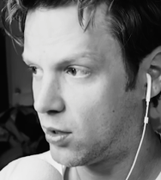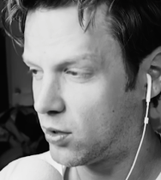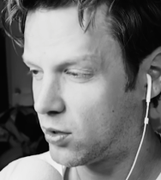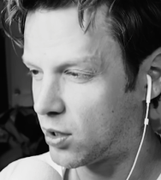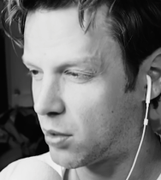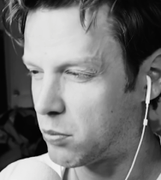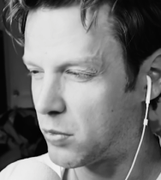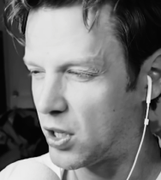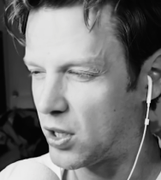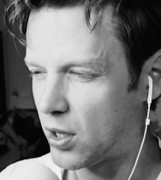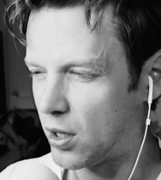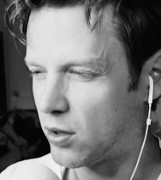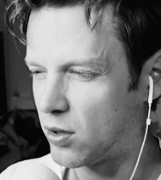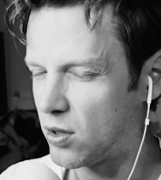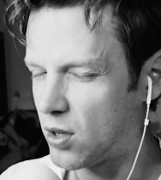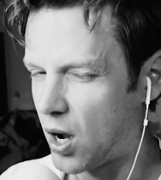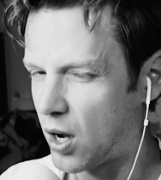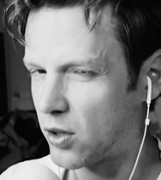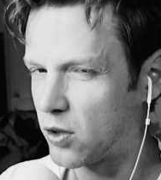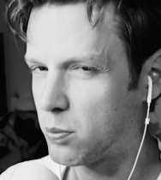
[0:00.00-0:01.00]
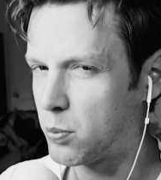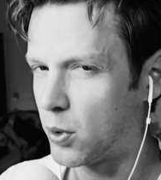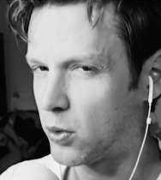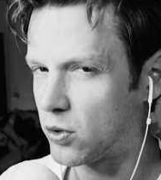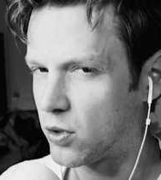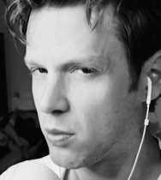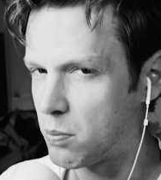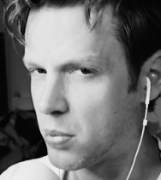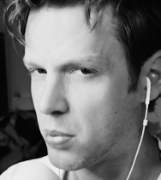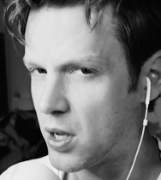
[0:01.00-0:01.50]
something that's not
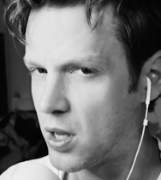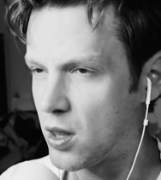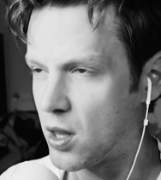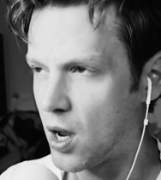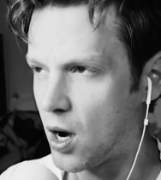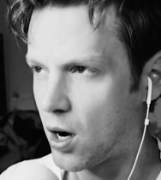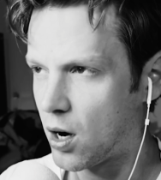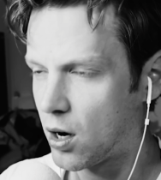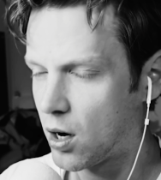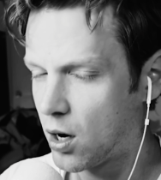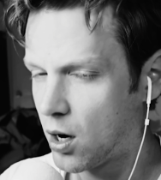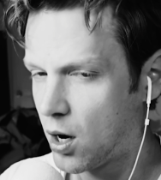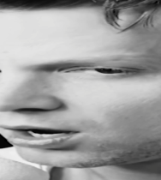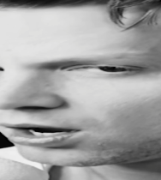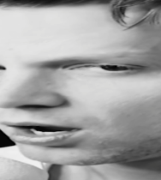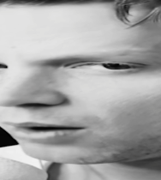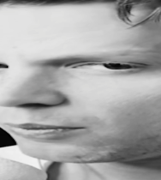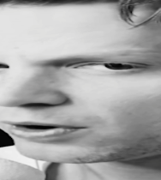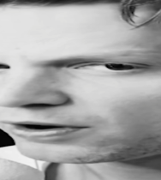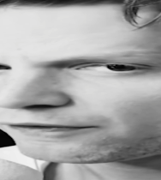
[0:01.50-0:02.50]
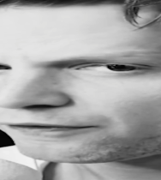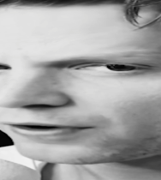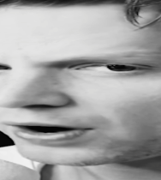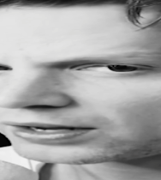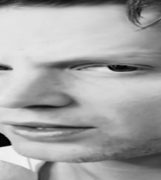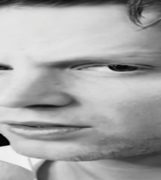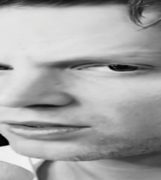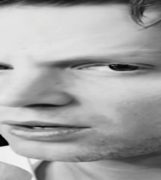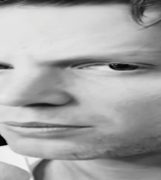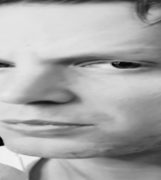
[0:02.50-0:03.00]
supposed to be there. I want to
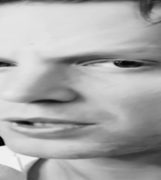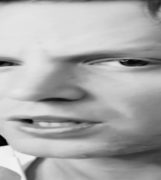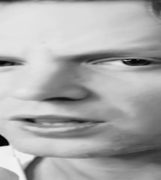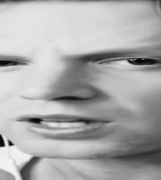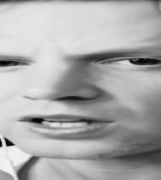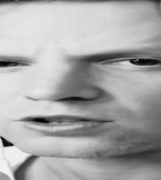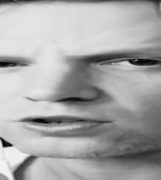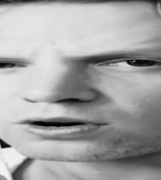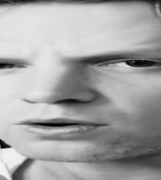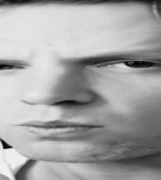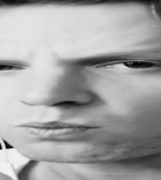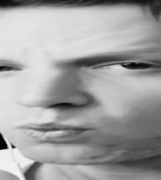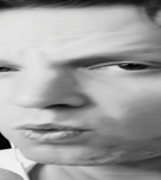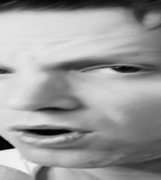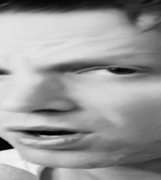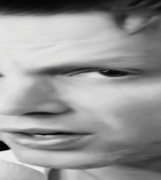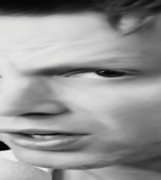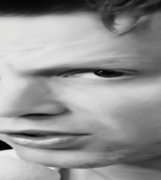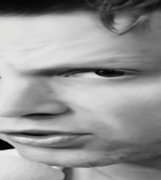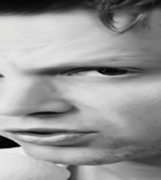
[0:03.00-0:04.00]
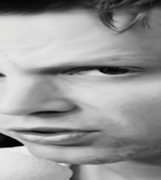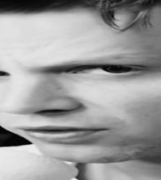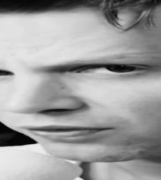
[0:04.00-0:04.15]
find something they don't want us to